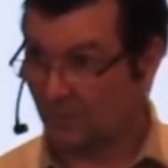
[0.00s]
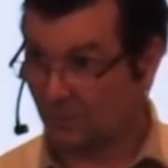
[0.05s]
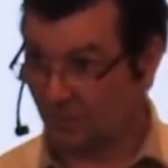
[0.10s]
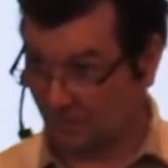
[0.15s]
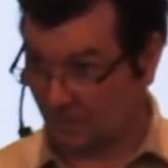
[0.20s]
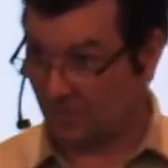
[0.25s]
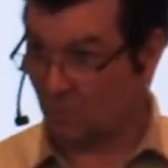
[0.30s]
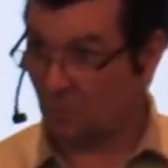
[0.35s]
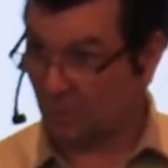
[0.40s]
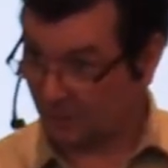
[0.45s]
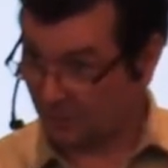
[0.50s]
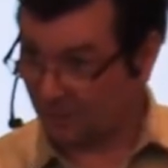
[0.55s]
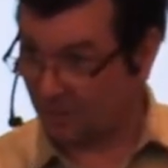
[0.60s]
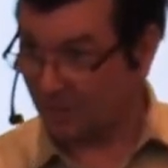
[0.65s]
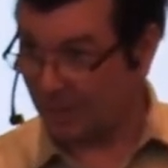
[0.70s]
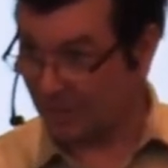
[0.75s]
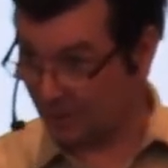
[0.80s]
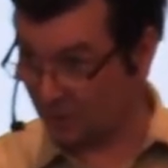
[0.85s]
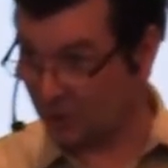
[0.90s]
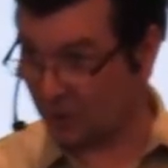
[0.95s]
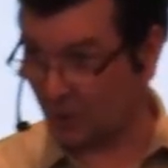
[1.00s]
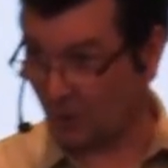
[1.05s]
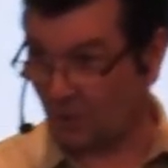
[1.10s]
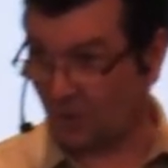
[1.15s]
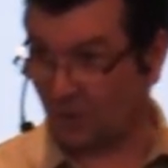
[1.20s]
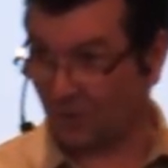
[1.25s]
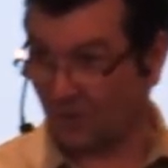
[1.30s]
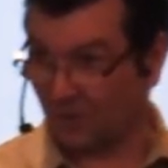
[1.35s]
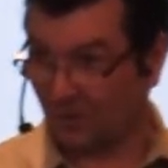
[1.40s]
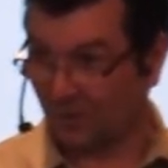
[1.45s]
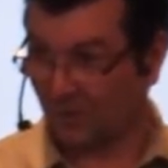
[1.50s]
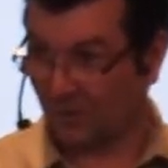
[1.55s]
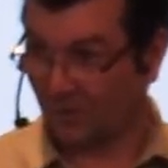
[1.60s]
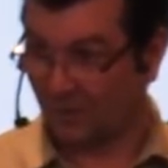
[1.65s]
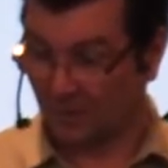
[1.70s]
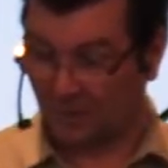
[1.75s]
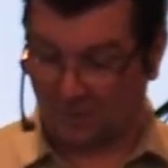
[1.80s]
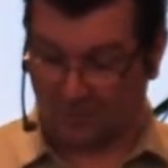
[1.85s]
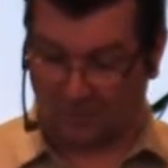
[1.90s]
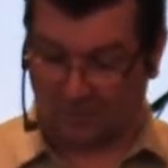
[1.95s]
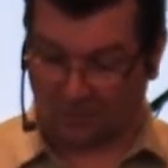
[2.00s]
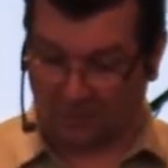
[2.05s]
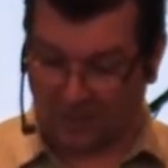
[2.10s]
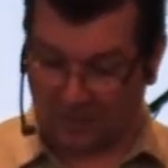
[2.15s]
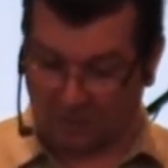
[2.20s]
So they wanted to make sure that